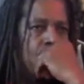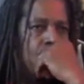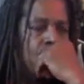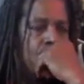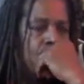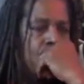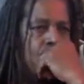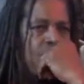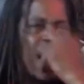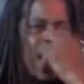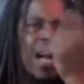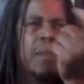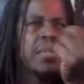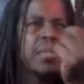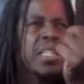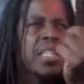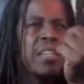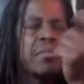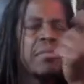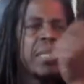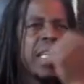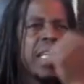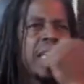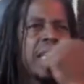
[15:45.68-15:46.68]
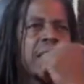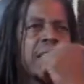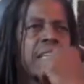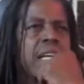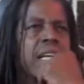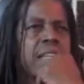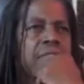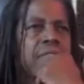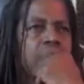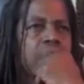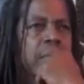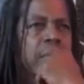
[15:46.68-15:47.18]
How many have been
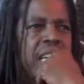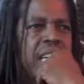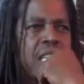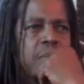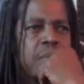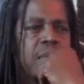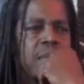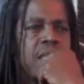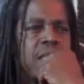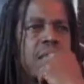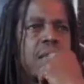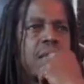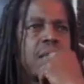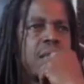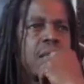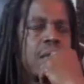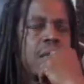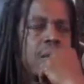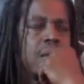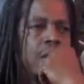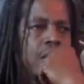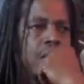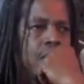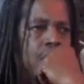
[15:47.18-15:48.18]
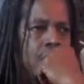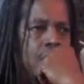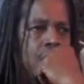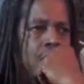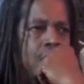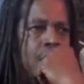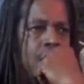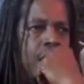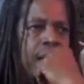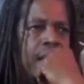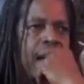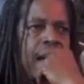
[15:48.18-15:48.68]
educated from an HBCU?
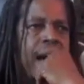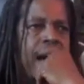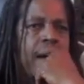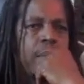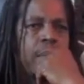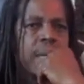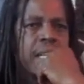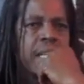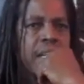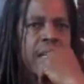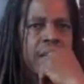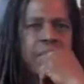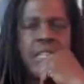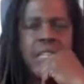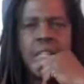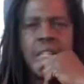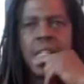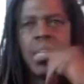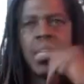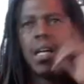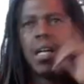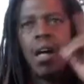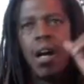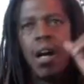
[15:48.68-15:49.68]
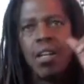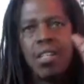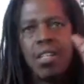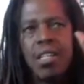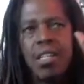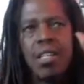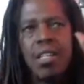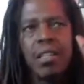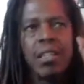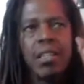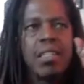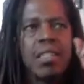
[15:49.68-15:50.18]
And how many of us are
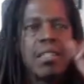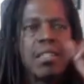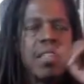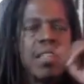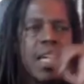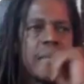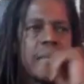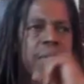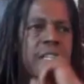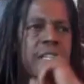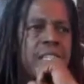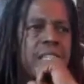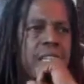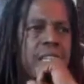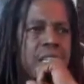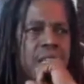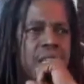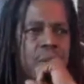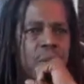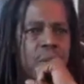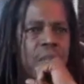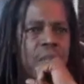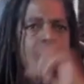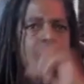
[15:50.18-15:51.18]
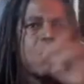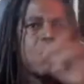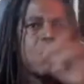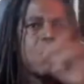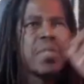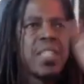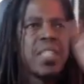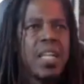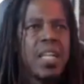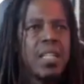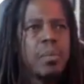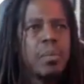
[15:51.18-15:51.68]
still in the same condition,
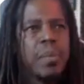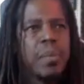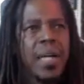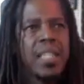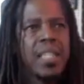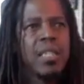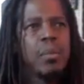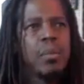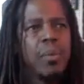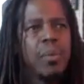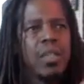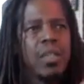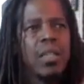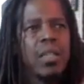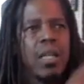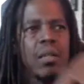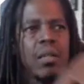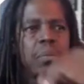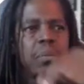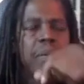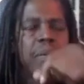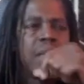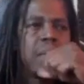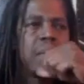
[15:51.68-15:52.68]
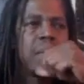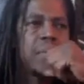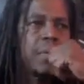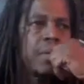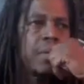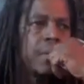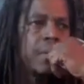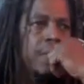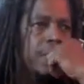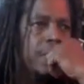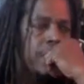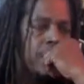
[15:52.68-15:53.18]
100% dependent upon another people,
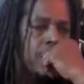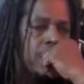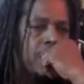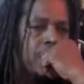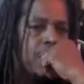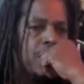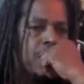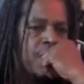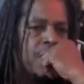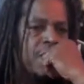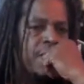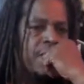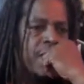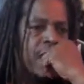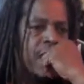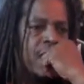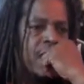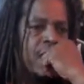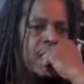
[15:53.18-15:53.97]
right?